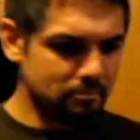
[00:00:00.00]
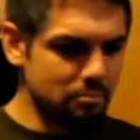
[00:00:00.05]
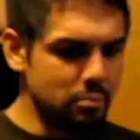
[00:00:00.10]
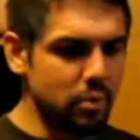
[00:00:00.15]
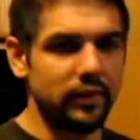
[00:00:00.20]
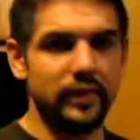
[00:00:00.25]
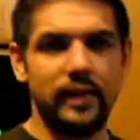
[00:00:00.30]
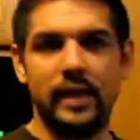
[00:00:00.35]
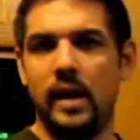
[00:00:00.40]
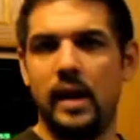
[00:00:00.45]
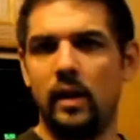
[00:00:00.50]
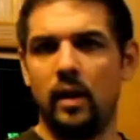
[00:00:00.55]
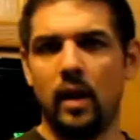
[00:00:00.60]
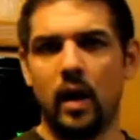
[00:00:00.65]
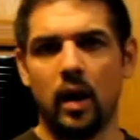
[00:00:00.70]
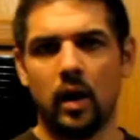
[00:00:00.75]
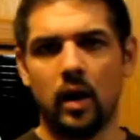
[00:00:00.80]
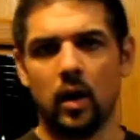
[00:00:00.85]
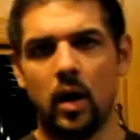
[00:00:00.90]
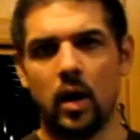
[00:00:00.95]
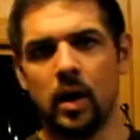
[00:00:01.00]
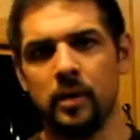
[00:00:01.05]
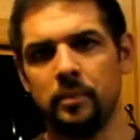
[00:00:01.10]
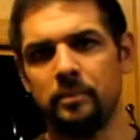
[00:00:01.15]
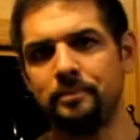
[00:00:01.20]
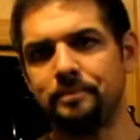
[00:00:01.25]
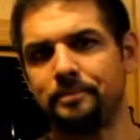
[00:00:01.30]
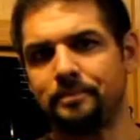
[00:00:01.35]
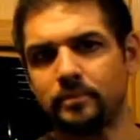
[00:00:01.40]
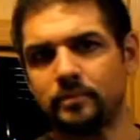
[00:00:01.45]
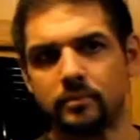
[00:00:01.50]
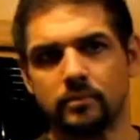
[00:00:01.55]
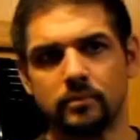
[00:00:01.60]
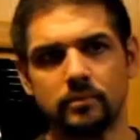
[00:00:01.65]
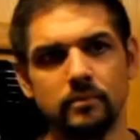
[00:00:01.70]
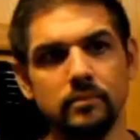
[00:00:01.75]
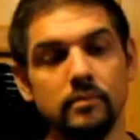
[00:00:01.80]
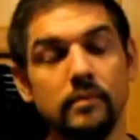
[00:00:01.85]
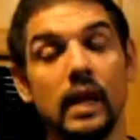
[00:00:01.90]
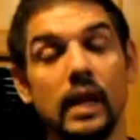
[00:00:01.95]
Put the airlock on,
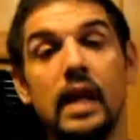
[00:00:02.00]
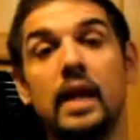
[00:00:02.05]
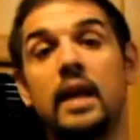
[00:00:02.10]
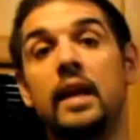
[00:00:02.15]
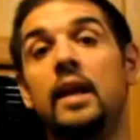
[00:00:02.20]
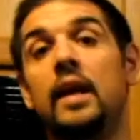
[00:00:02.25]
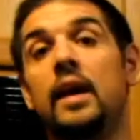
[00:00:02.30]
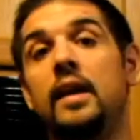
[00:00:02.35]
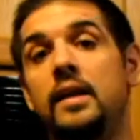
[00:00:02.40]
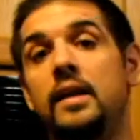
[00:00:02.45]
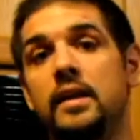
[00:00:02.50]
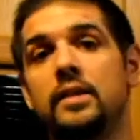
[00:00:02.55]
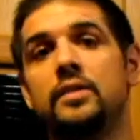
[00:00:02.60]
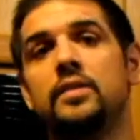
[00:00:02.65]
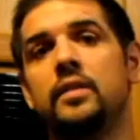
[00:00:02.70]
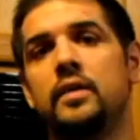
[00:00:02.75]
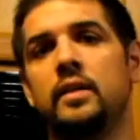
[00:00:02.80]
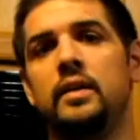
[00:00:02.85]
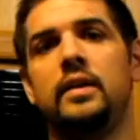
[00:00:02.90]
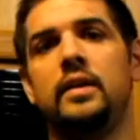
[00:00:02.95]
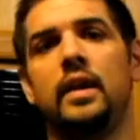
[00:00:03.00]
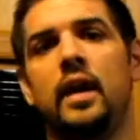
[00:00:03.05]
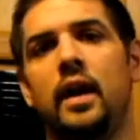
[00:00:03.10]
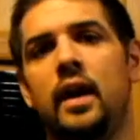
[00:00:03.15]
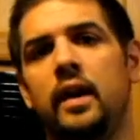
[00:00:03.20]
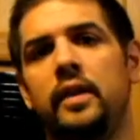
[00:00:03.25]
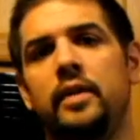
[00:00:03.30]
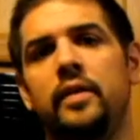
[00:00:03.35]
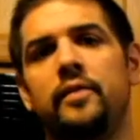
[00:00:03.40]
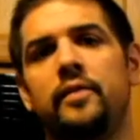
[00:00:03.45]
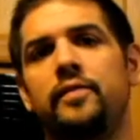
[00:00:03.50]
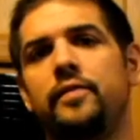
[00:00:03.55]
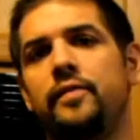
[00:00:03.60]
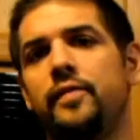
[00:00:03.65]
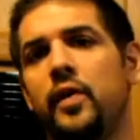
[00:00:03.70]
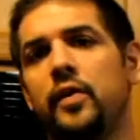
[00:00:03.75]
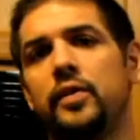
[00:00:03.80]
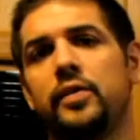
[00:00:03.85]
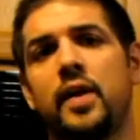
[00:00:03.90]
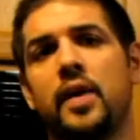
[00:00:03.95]
and initially the
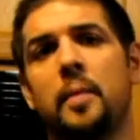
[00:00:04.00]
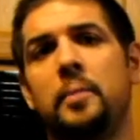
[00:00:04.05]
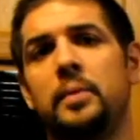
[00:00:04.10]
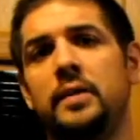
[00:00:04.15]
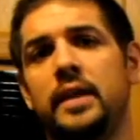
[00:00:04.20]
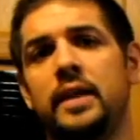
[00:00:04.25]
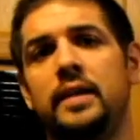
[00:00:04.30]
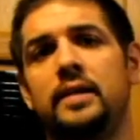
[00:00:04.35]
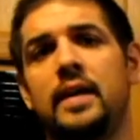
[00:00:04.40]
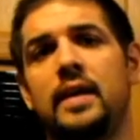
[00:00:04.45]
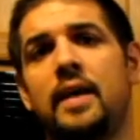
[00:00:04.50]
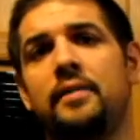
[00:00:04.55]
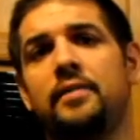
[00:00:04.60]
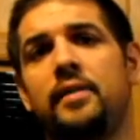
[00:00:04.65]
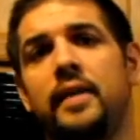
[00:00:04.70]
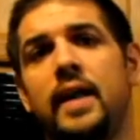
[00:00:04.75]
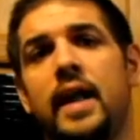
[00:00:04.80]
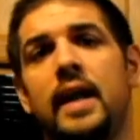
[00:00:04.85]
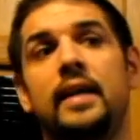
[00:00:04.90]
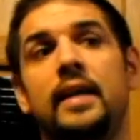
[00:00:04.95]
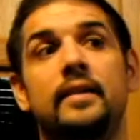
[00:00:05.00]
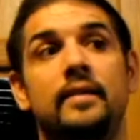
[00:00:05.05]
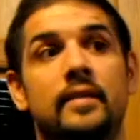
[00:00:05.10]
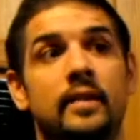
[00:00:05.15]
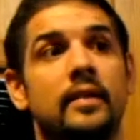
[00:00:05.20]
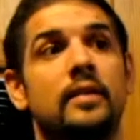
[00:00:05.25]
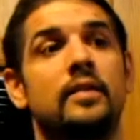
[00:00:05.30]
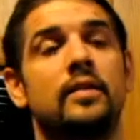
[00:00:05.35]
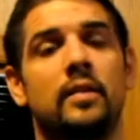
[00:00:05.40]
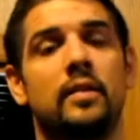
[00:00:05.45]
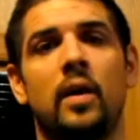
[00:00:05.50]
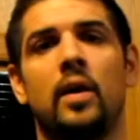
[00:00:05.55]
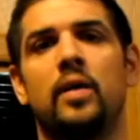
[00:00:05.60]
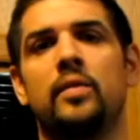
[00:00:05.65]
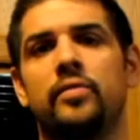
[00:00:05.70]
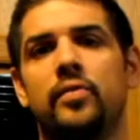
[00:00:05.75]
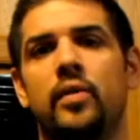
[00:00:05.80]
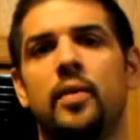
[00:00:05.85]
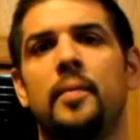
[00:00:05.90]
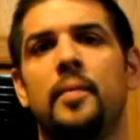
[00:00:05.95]
first couple days after that, it did start
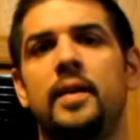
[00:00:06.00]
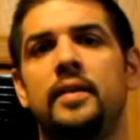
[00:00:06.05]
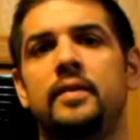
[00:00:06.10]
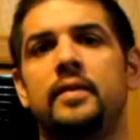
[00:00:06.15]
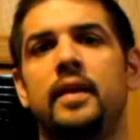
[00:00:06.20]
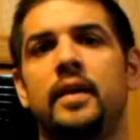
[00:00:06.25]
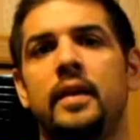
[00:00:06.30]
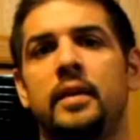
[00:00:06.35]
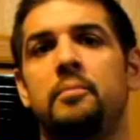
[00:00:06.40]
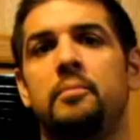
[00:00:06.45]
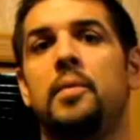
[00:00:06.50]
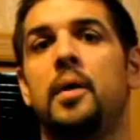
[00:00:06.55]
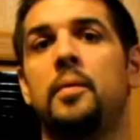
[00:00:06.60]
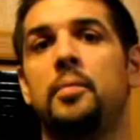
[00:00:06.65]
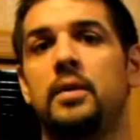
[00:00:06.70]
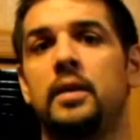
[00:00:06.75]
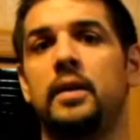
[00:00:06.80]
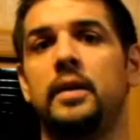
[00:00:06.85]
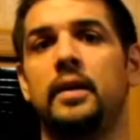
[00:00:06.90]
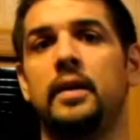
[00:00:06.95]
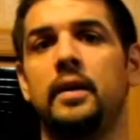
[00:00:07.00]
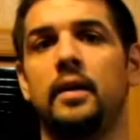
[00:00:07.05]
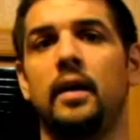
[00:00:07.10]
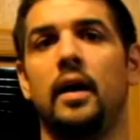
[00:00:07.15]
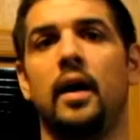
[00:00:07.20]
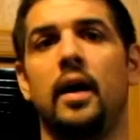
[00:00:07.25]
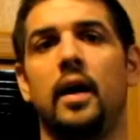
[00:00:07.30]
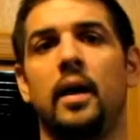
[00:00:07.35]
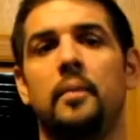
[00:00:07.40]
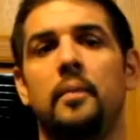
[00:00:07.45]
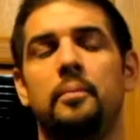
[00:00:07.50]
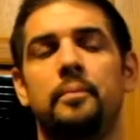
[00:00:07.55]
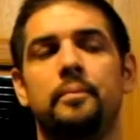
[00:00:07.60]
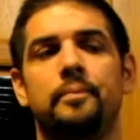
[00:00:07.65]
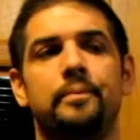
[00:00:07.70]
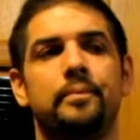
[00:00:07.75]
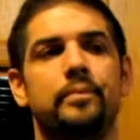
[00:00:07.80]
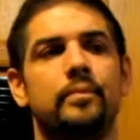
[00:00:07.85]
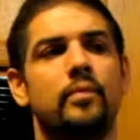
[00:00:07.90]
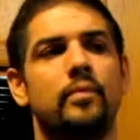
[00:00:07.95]
fermenting and bubbling,
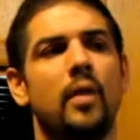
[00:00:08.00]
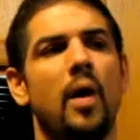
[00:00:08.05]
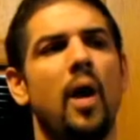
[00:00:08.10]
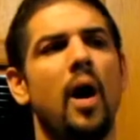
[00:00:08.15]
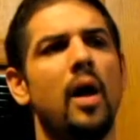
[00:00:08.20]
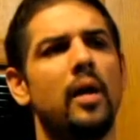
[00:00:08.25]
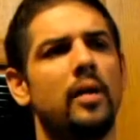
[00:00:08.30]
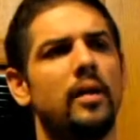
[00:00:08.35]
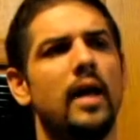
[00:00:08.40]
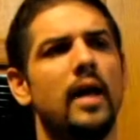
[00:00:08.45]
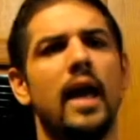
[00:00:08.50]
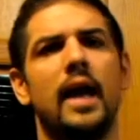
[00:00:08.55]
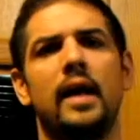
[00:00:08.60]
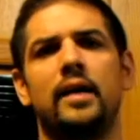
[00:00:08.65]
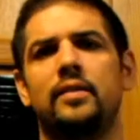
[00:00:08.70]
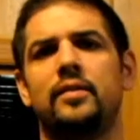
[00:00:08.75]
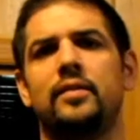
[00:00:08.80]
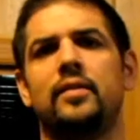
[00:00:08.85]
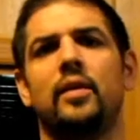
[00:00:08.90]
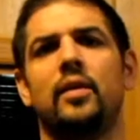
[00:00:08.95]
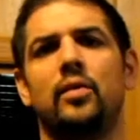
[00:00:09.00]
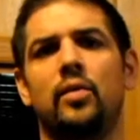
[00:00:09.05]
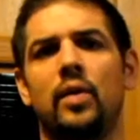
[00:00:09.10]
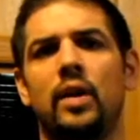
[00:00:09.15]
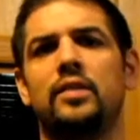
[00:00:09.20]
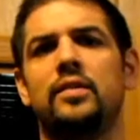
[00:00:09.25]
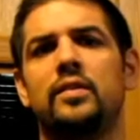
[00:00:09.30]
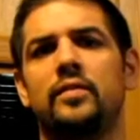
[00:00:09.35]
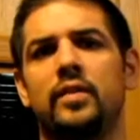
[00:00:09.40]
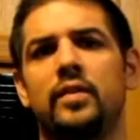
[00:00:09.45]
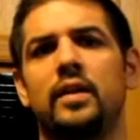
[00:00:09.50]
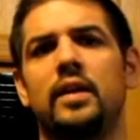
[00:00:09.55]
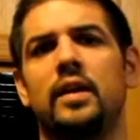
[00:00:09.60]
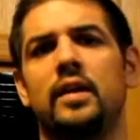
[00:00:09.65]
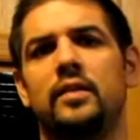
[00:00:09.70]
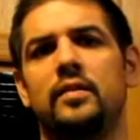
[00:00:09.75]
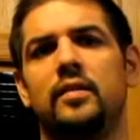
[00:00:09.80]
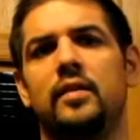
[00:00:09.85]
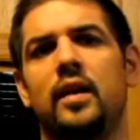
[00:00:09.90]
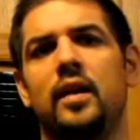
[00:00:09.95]
not as aggressively
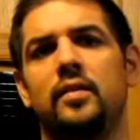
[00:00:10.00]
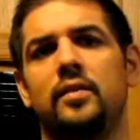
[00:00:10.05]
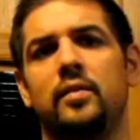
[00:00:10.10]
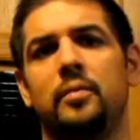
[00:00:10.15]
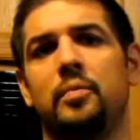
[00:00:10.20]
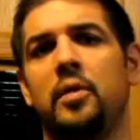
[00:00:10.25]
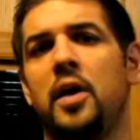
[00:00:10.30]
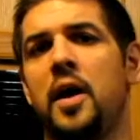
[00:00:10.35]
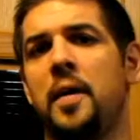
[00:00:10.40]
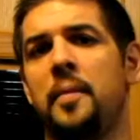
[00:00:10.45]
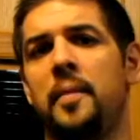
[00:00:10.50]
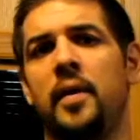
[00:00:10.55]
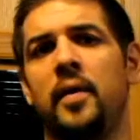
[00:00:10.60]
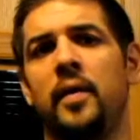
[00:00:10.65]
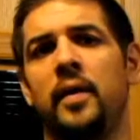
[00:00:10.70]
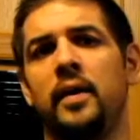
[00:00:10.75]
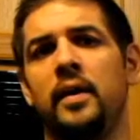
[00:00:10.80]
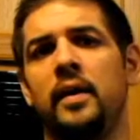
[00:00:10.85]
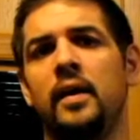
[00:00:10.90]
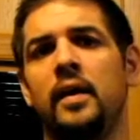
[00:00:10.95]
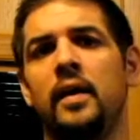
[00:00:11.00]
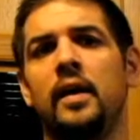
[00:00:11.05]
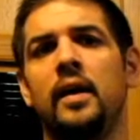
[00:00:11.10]
as a primary